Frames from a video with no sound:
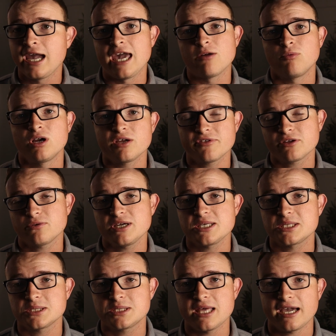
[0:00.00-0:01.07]
And one of the
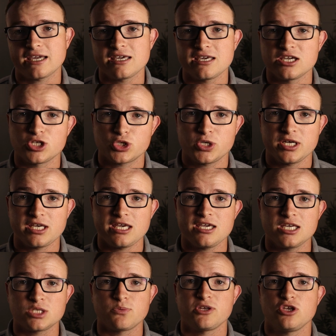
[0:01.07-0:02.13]
reasons that can get
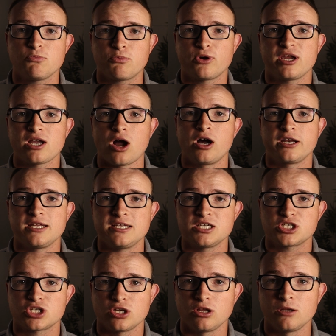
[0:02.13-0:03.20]
tricky is when you bring on
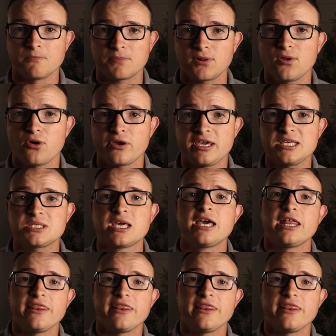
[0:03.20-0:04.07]
additional employees,